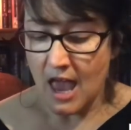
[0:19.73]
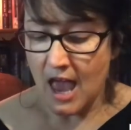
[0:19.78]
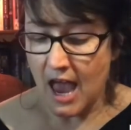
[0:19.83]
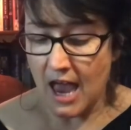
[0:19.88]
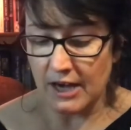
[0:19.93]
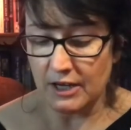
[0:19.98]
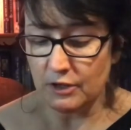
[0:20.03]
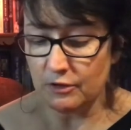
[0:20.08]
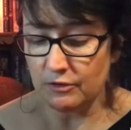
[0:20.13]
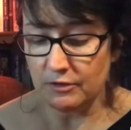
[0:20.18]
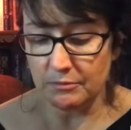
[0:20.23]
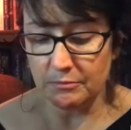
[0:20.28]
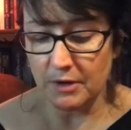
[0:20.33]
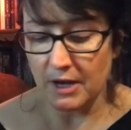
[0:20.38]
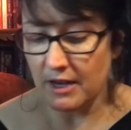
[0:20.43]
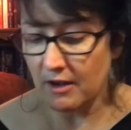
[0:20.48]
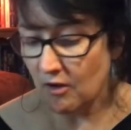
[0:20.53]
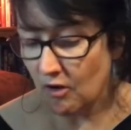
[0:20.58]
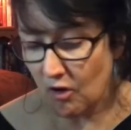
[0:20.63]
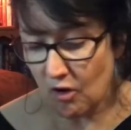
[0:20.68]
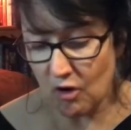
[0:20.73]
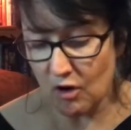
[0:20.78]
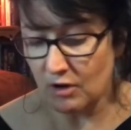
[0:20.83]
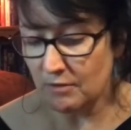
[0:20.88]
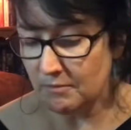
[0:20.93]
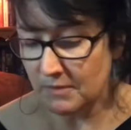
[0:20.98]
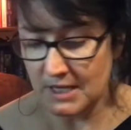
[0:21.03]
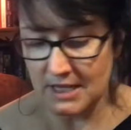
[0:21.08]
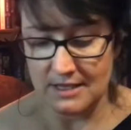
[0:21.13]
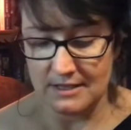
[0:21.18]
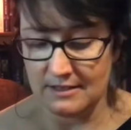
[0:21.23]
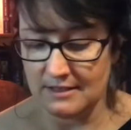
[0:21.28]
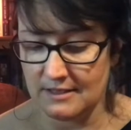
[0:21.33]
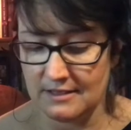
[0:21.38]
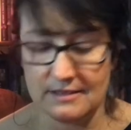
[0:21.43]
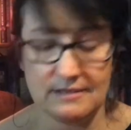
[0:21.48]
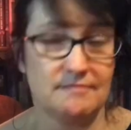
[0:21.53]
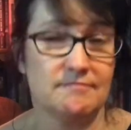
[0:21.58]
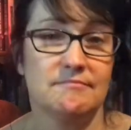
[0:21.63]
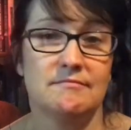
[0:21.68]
And you can by all means